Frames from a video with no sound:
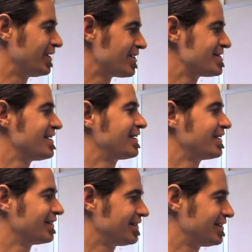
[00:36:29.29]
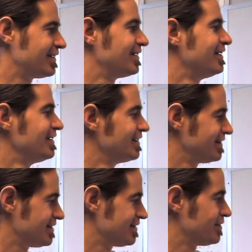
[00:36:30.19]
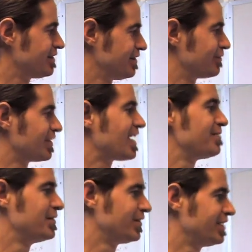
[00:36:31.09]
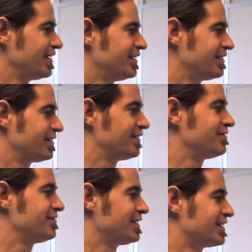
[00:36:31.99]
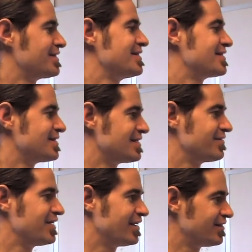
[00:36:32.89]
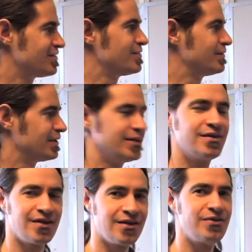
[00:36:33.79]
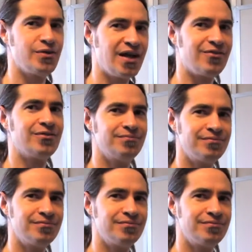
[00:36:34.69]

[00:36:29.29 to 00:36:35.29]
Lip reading: We are taking the reliability and consistency of data to a new level.